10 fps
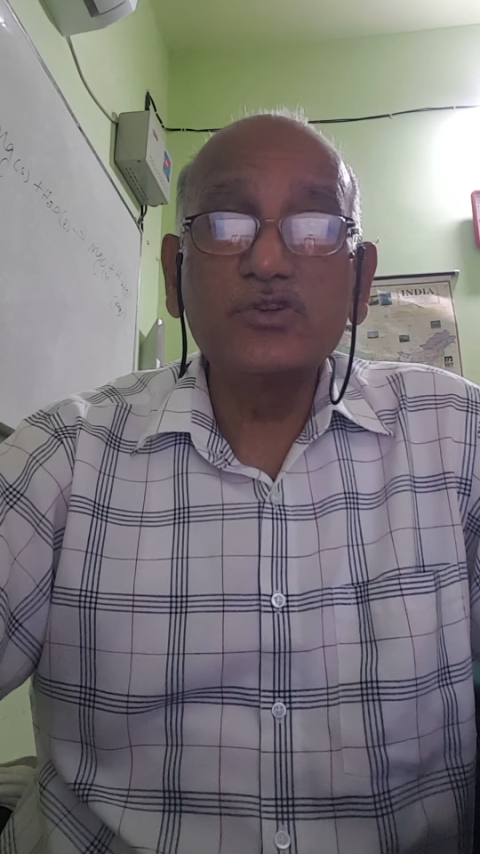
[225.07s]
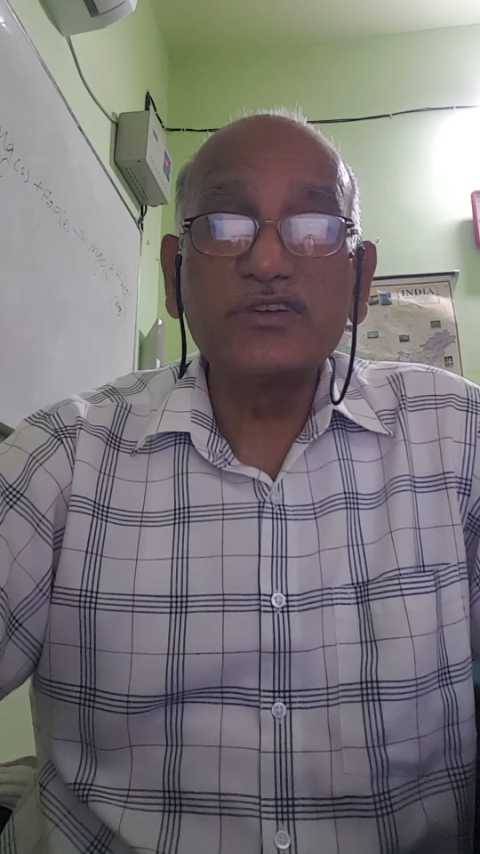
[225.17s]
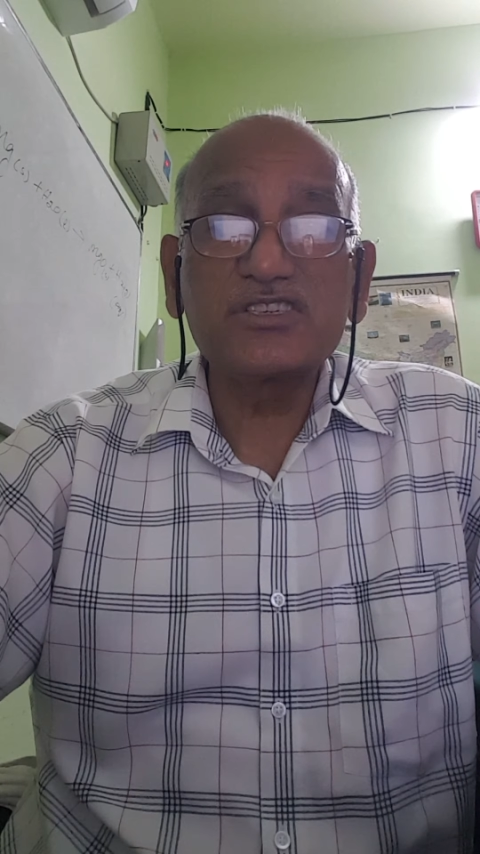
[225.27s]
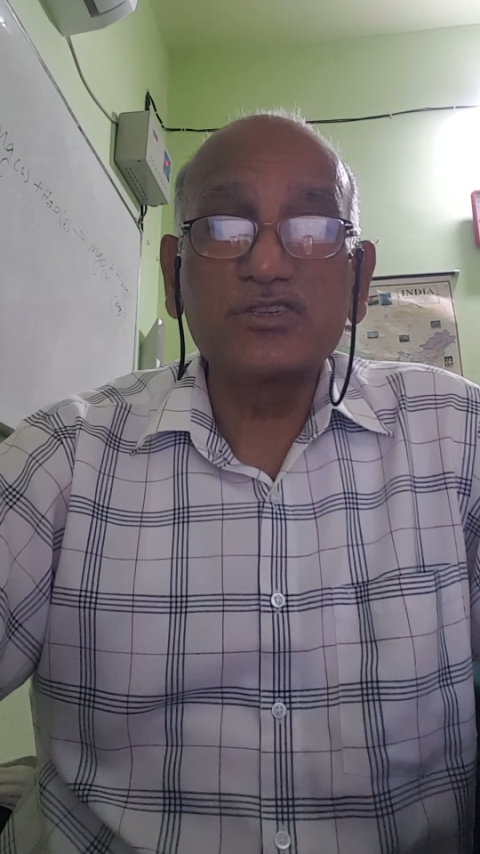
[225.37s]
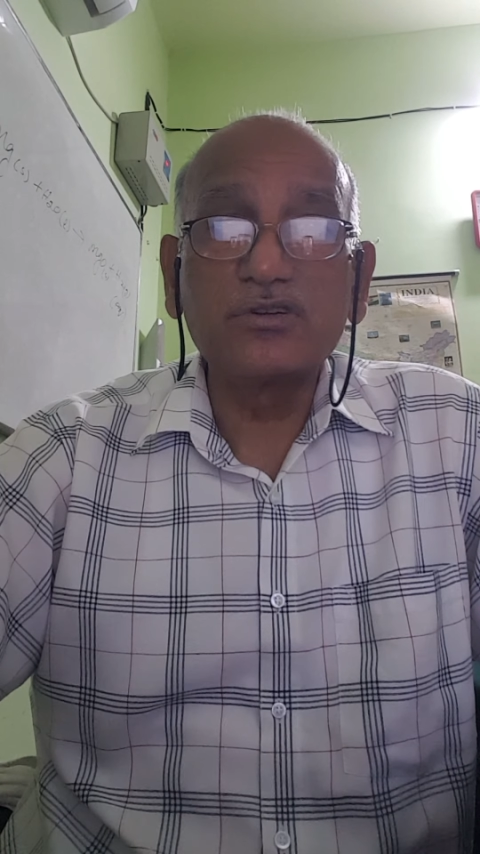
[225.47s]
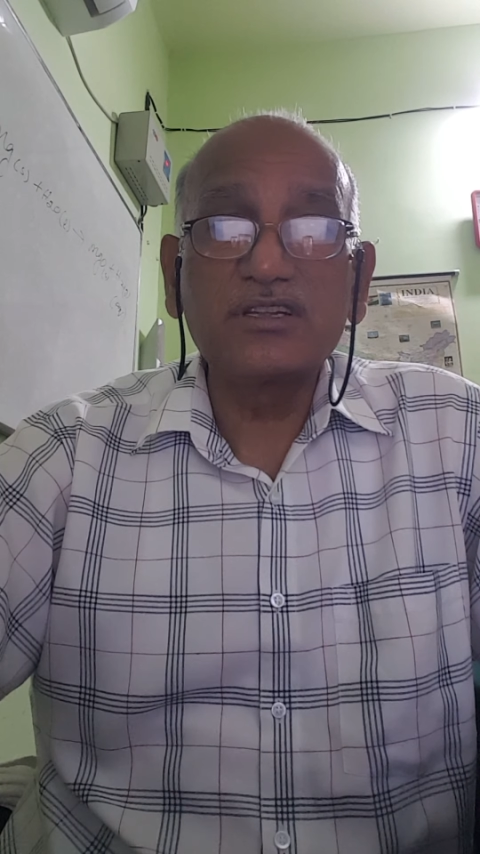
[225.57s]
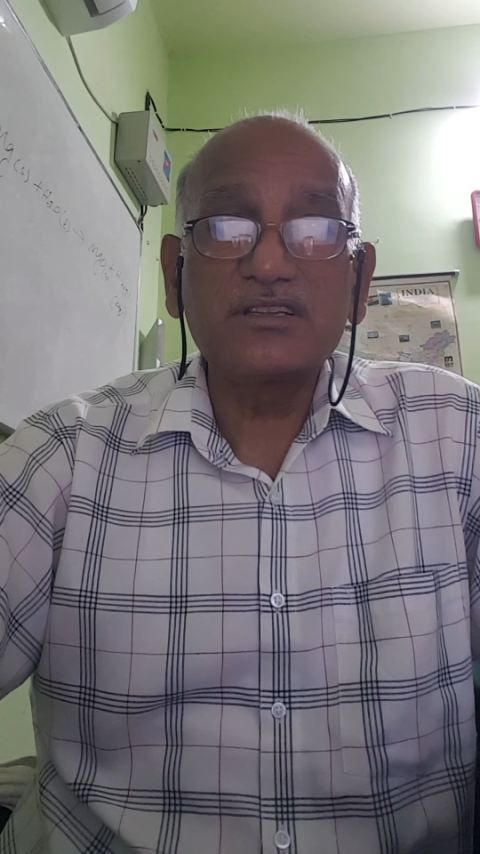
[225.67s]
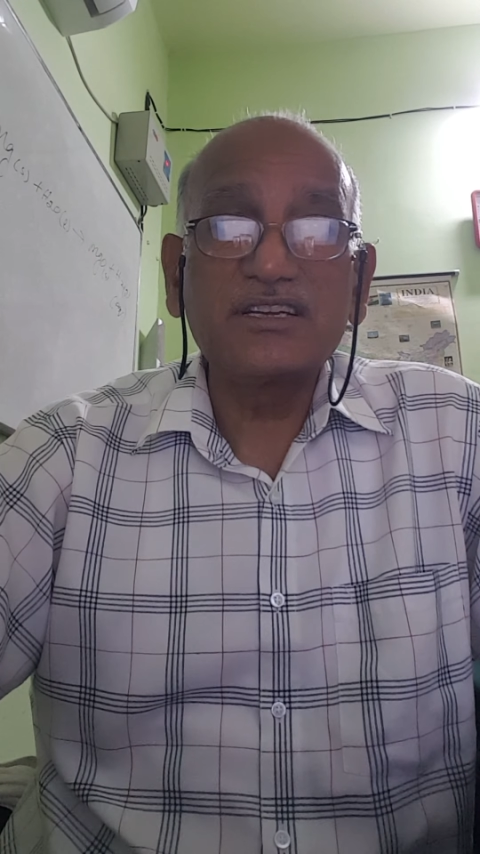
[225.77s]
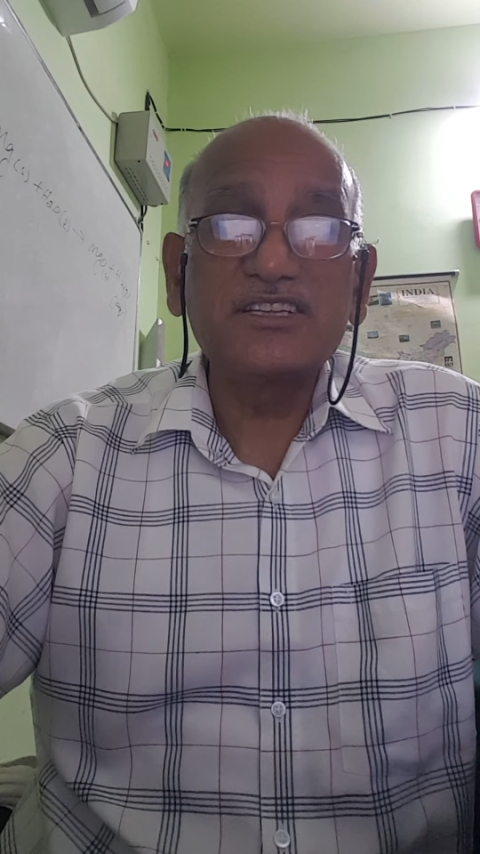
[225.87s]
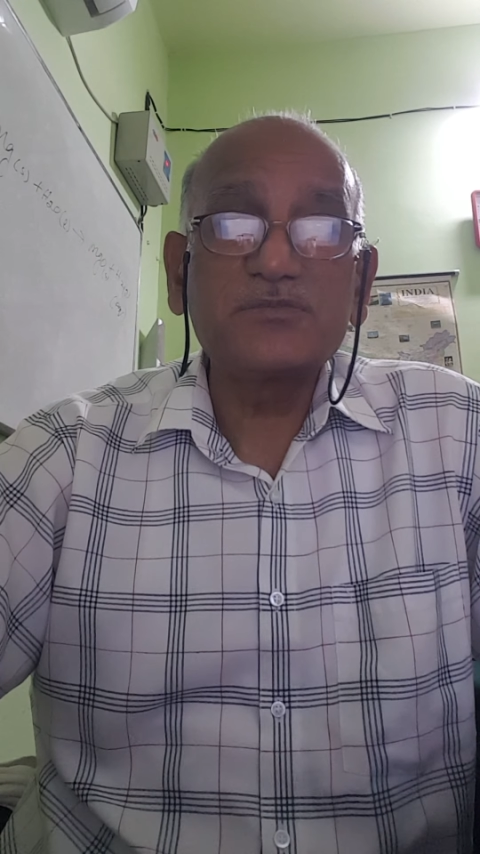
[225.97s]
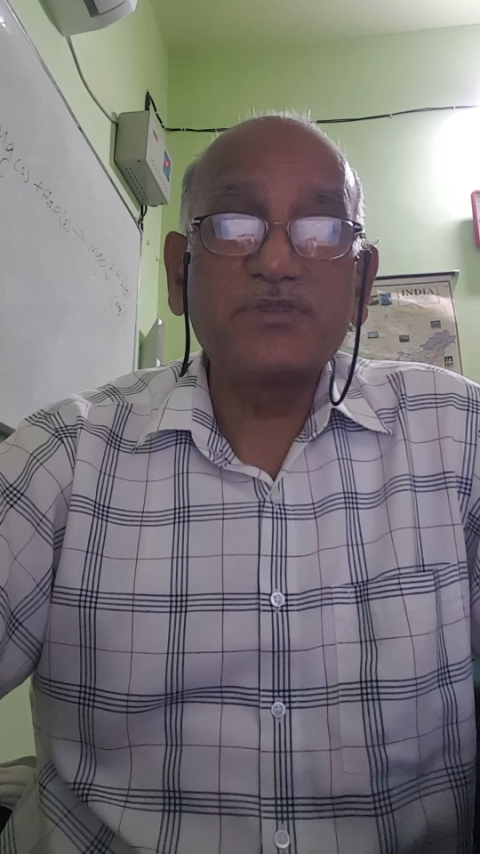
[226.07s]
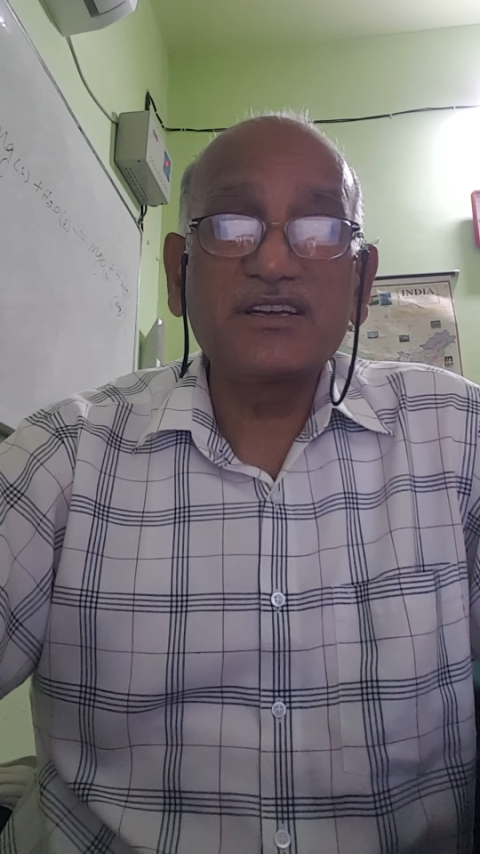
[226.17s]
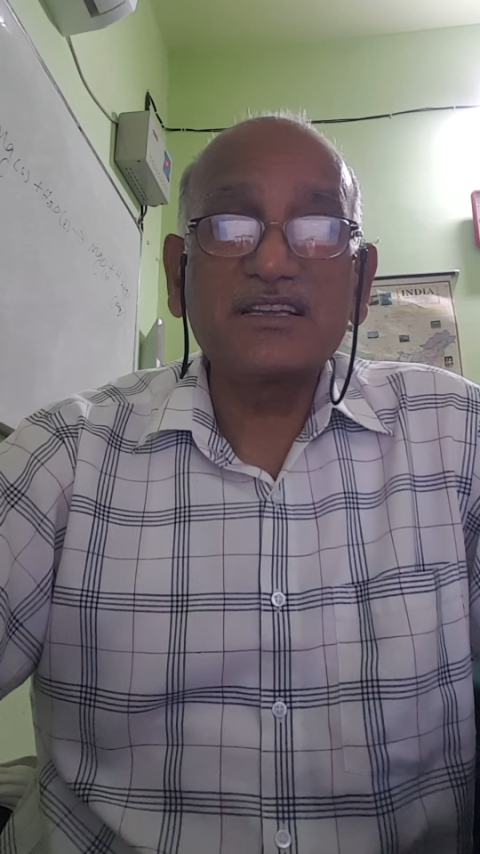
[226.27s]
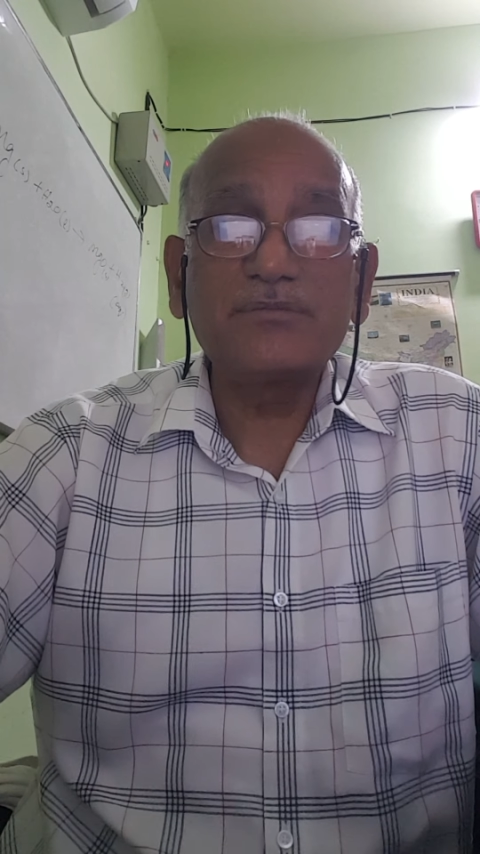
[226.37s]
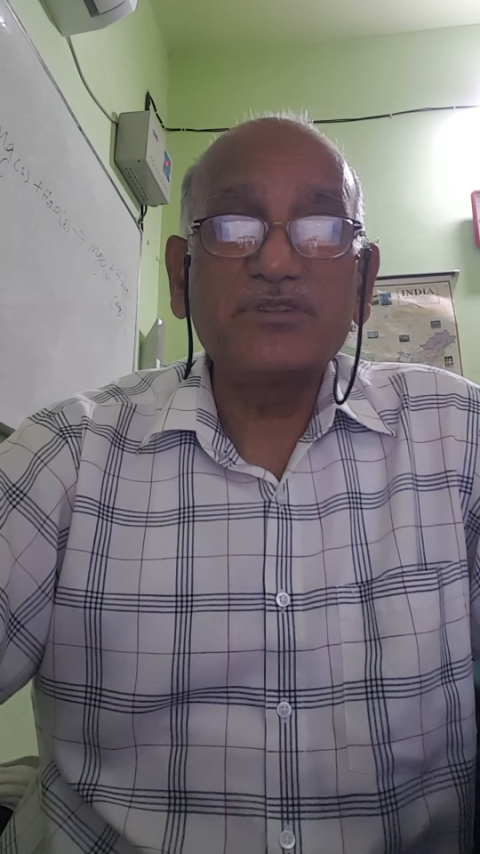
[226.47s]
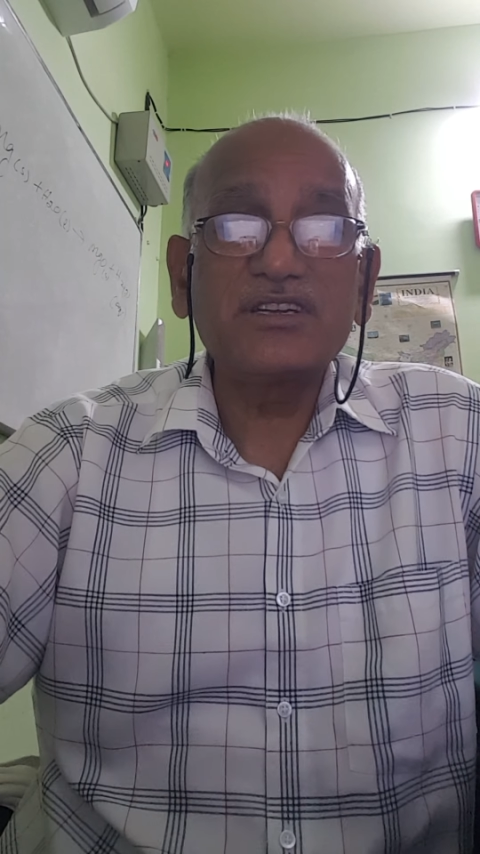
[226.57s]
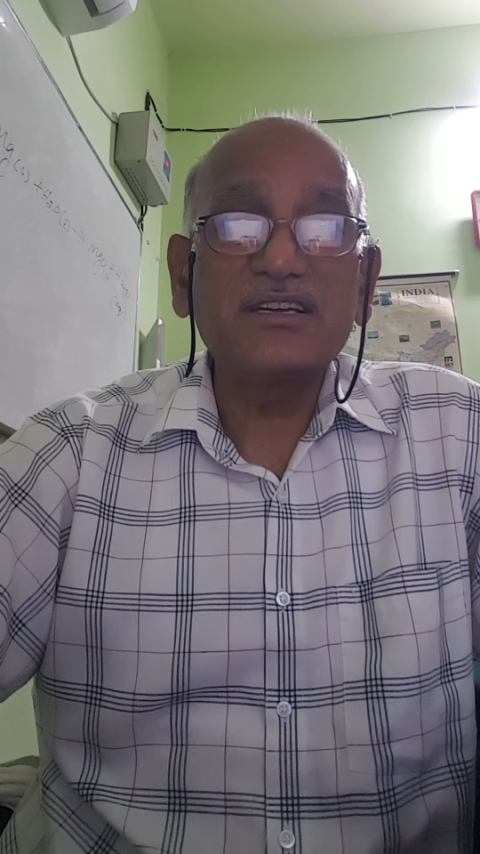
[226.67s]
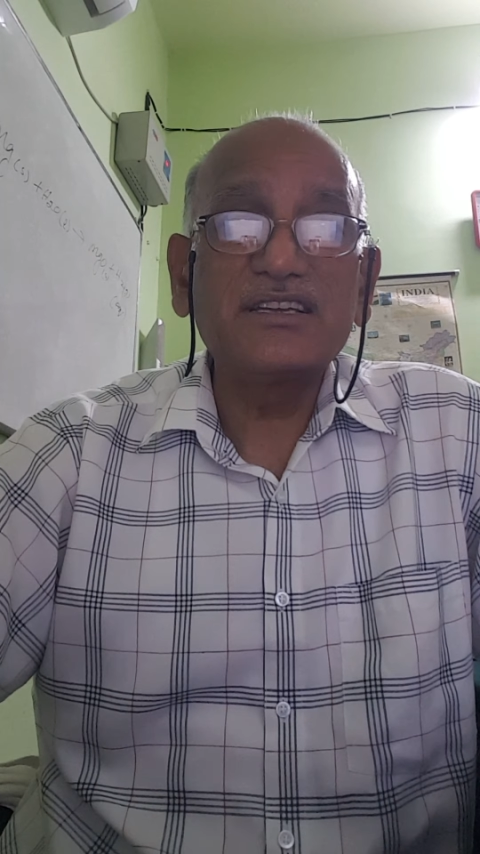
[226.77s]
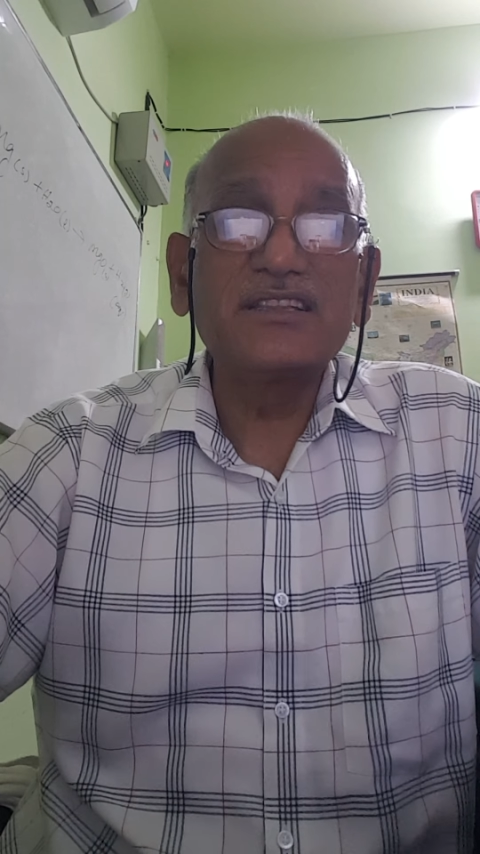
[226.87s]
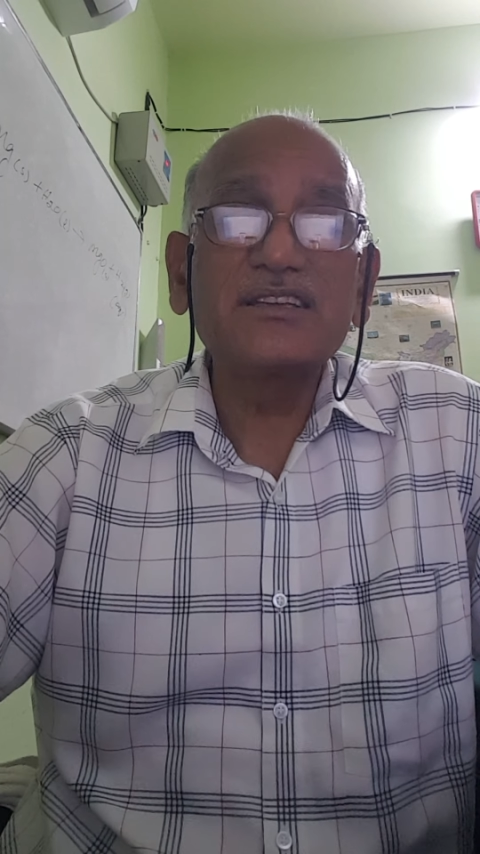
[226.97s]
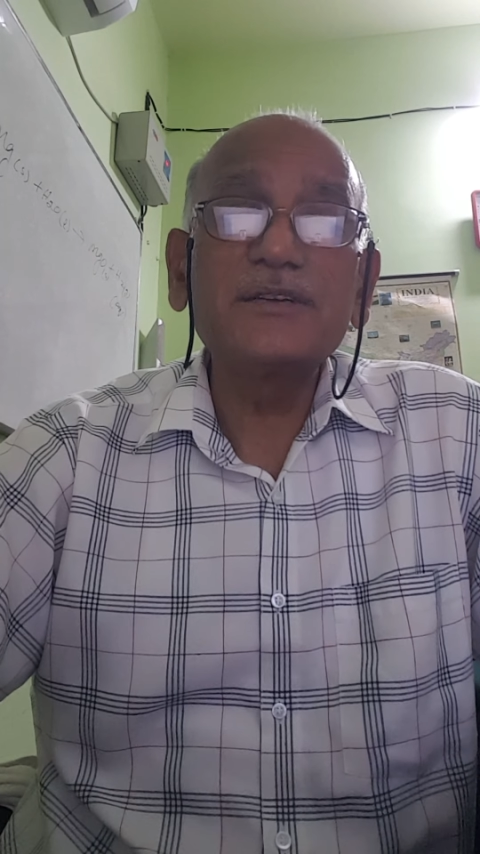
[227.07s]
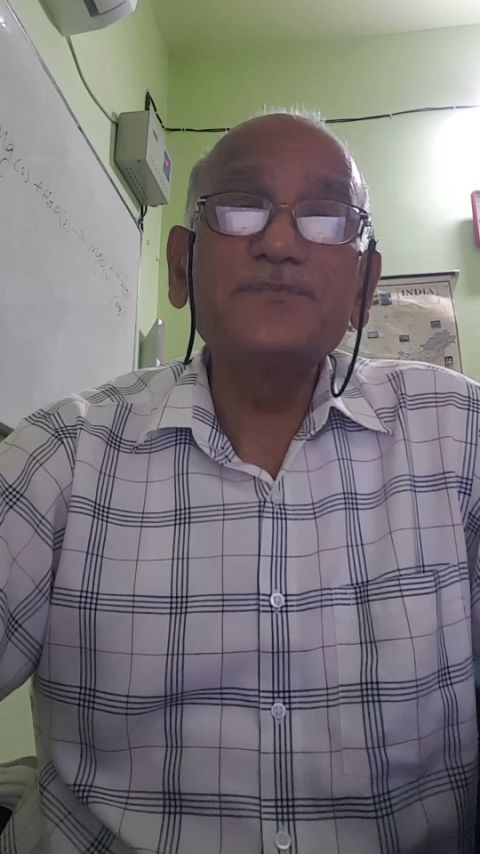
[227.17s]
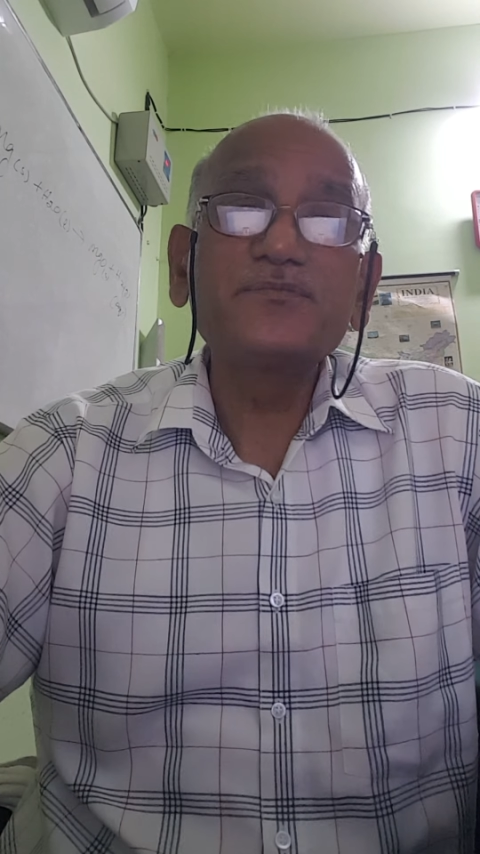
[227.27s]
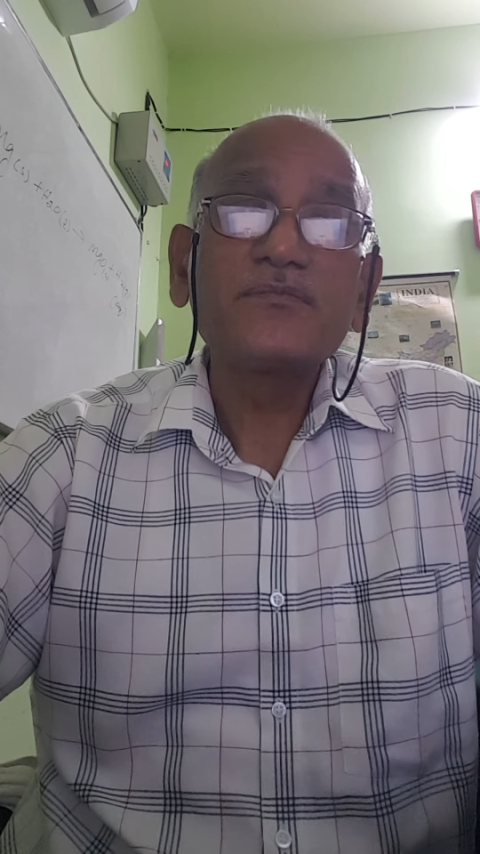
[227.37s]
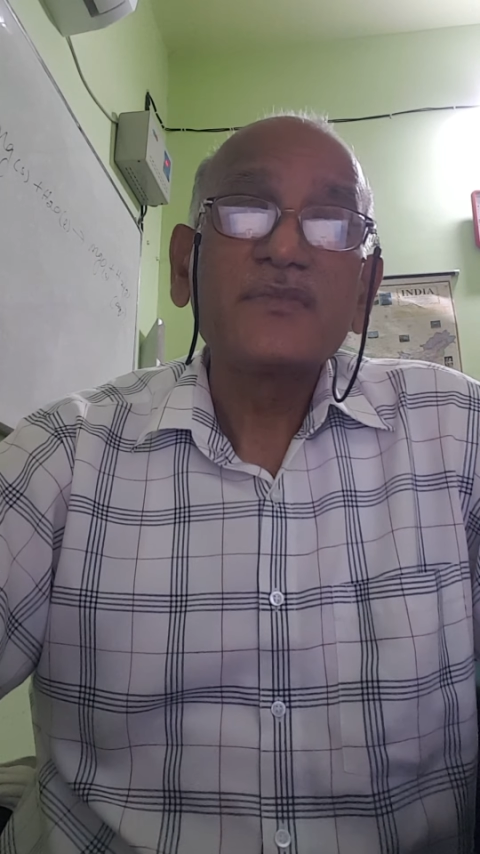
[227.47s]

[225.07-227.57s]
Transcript: us dollar that is per capita income